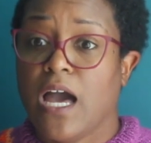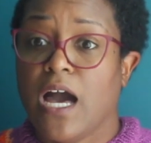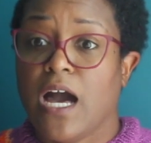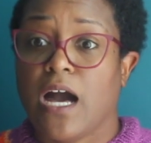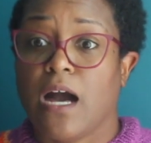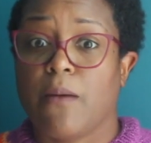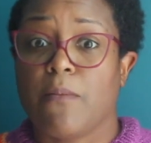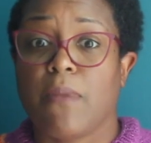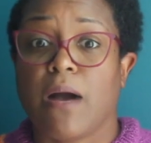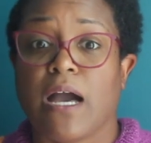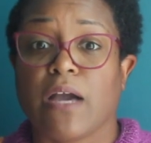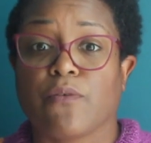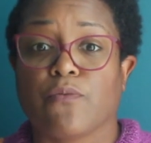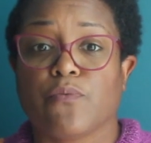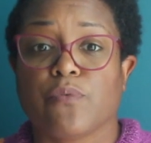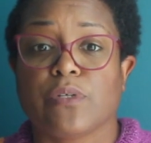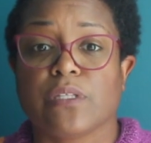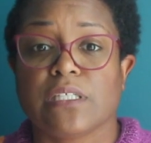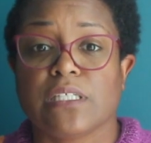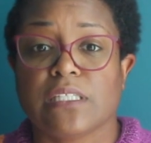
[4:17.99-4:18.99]
I
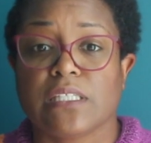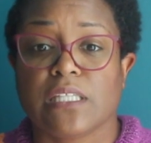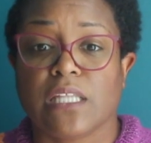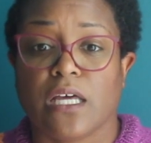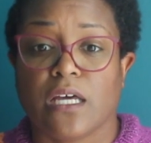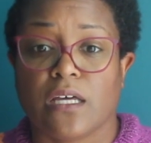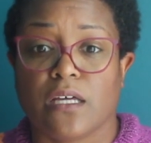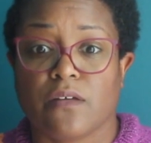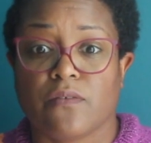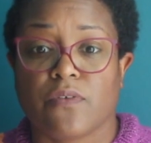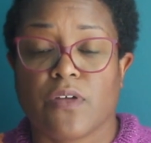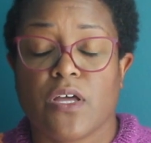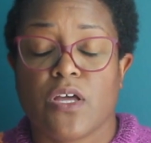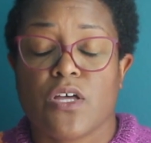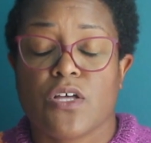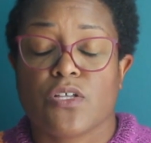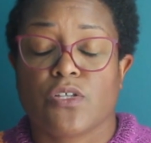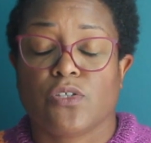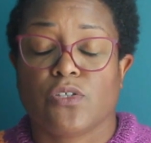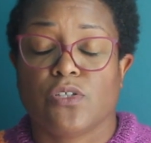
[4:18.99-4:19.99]
really love
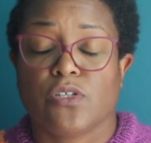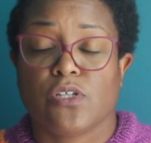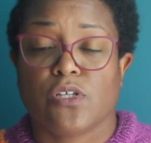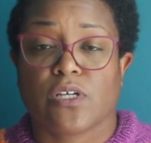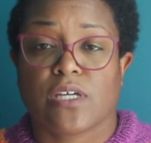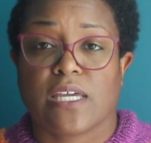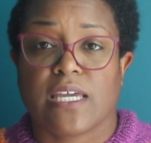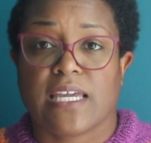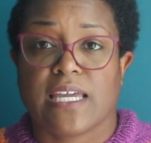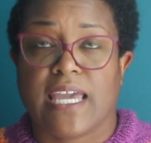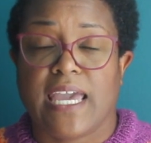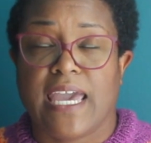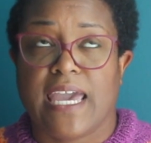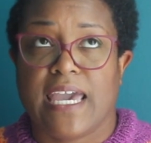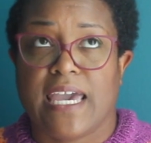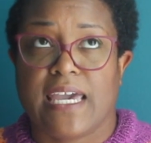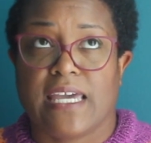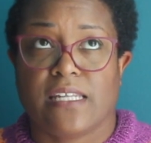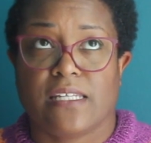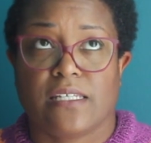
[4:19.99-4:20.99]
looking
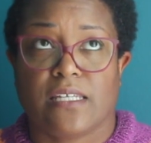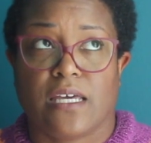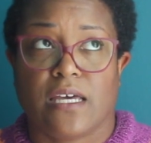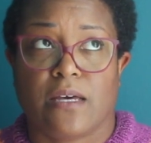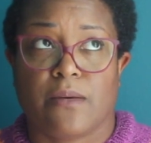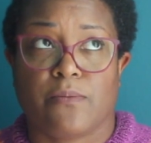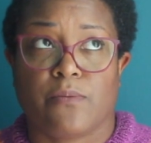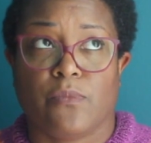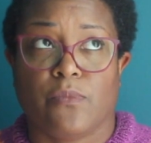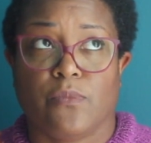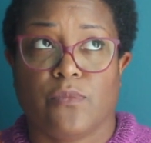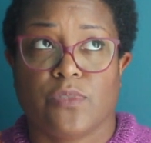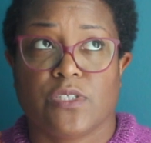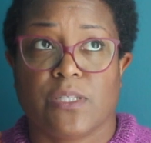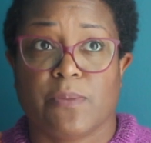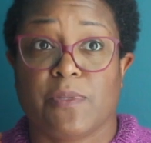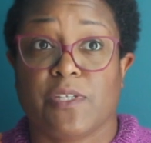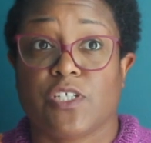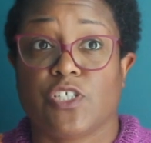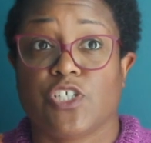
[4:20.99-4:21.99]
at
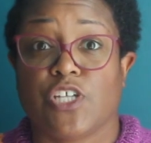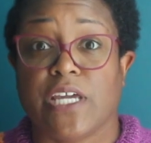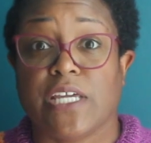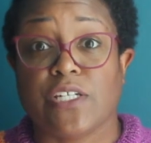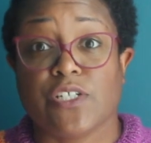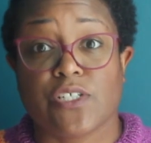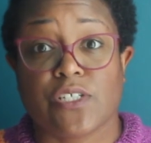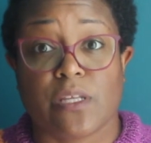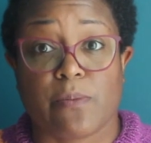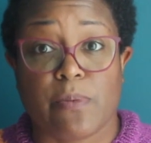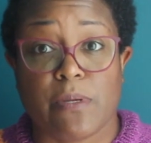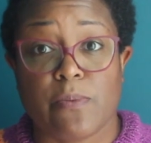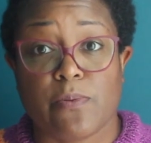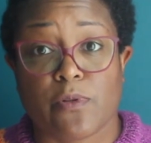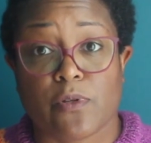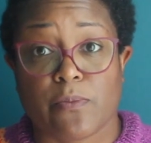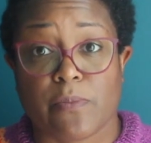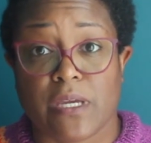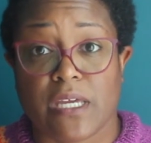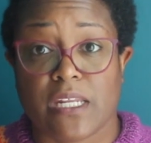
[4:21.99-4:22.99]
some of the changes that
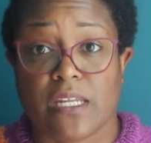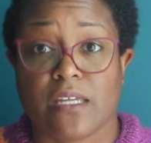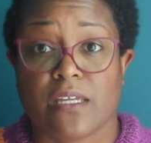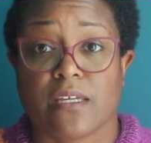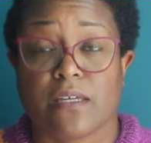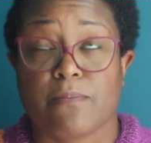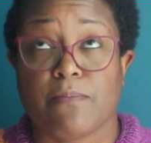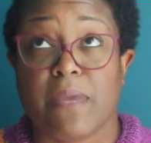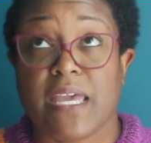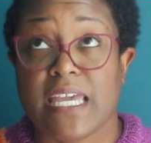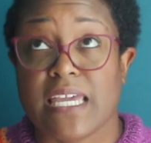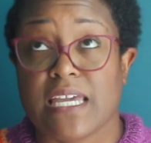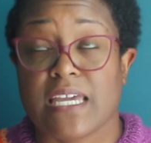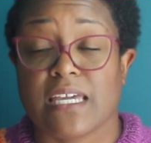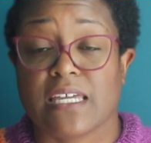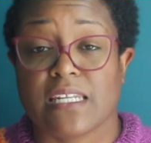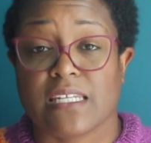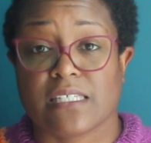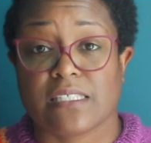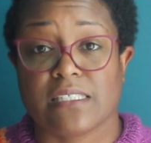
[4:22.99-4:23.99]
people are making
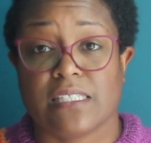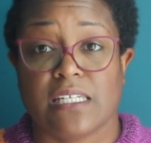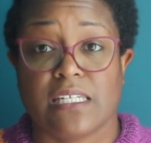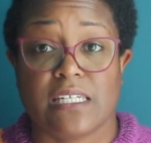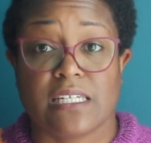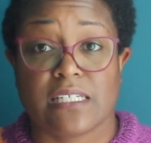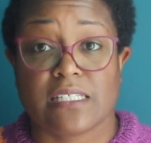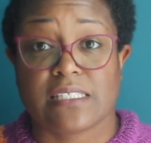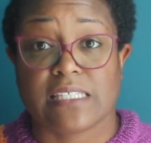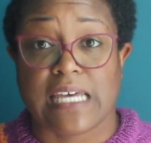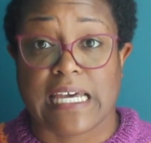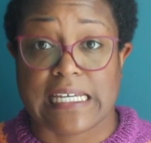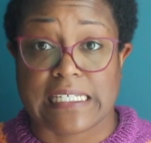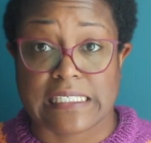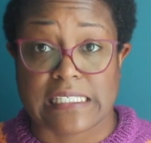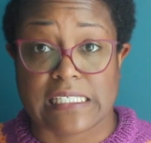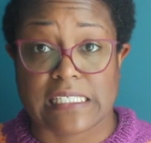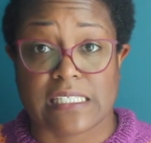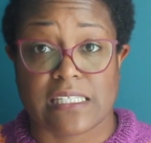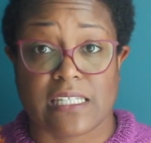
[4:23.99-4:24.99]
and extending
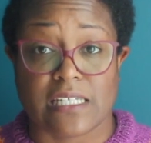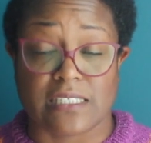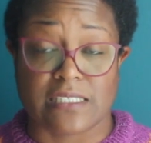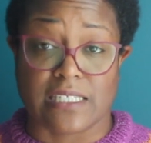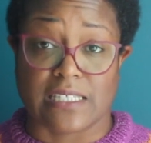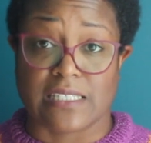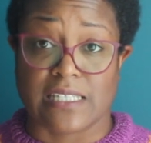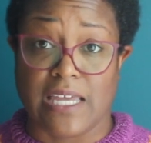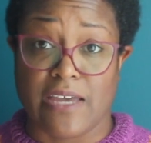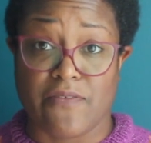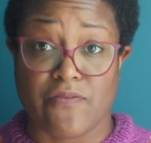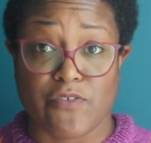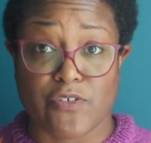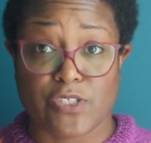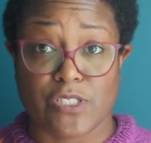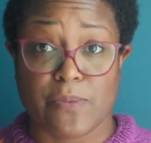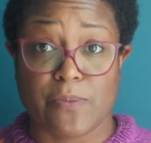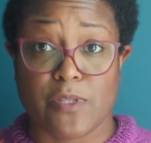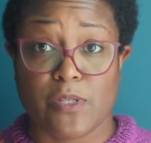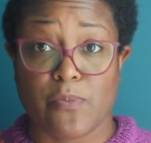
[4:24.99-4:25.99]
sizes and things like that for
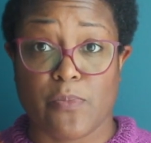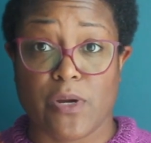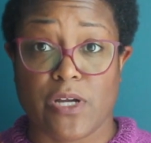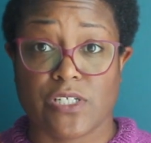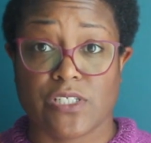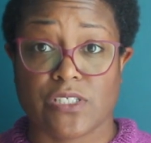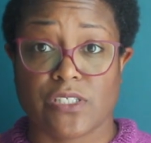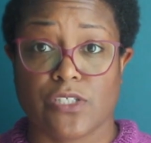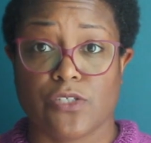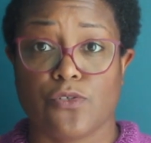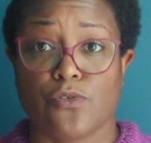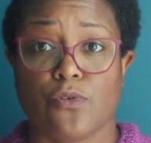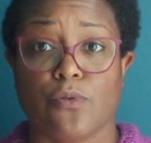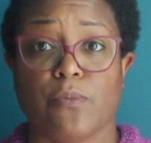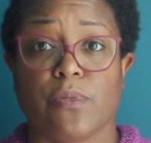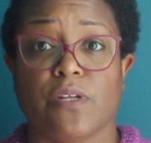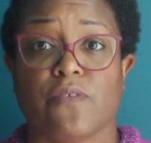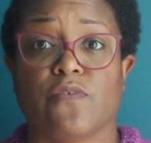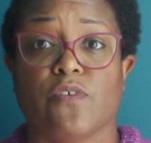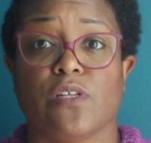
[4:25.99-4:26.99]
some of the projects they're
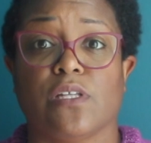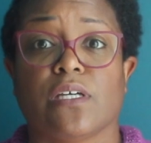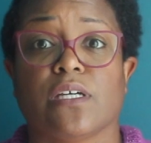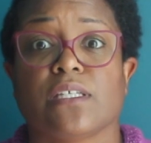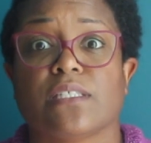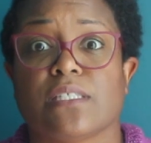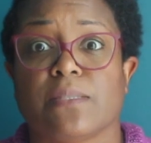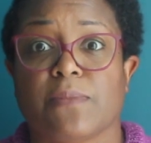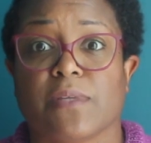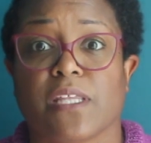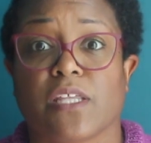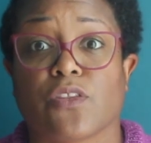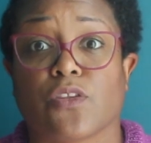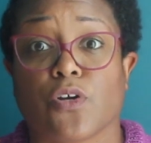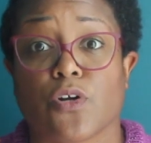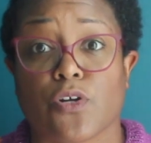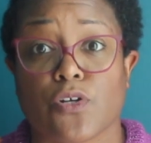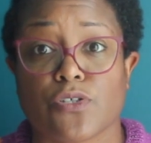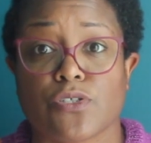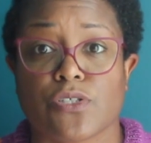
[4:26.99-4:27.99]
doing. But if you look at something like
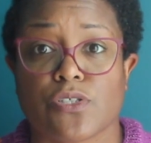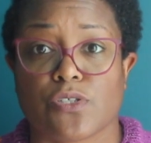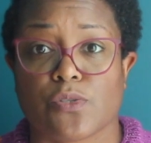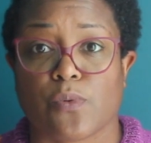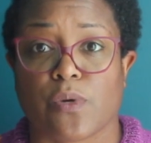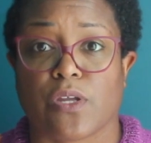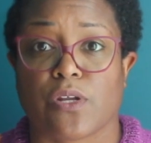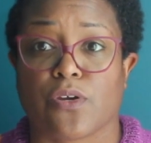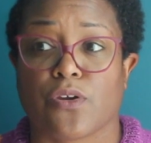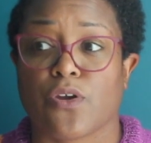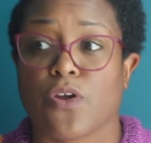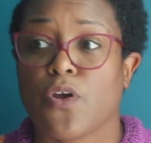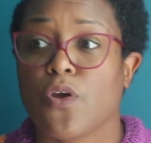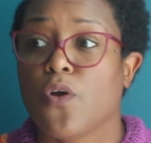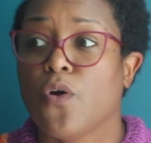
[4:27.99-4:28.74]
the Ursa sweater,